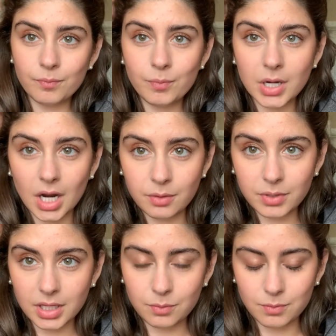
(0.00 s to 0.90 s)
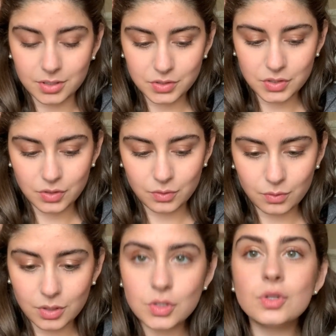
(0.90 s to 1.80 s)
but I really want
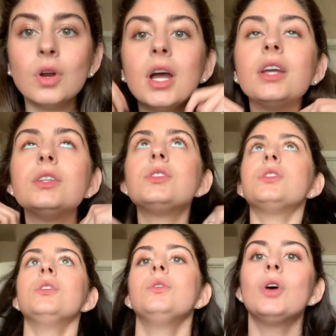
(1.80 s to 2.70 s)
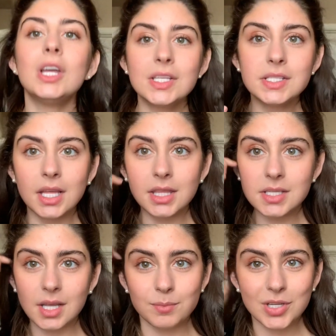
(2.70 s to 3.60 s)
to try to set
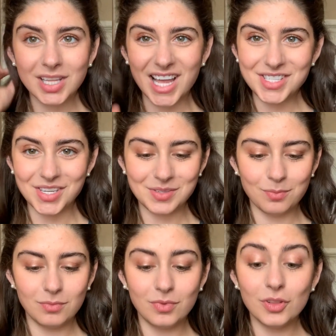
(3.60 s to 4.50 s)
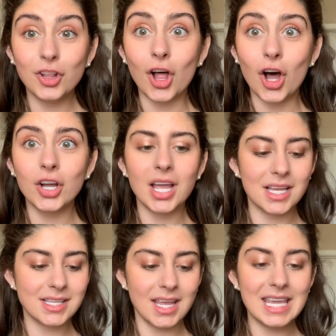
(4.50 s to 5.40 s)
this up to last as long
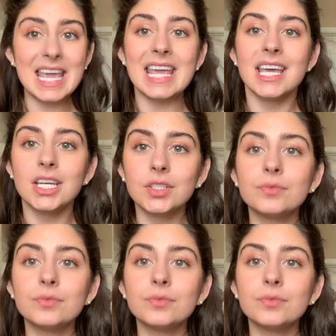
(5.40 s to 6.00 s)
as I can.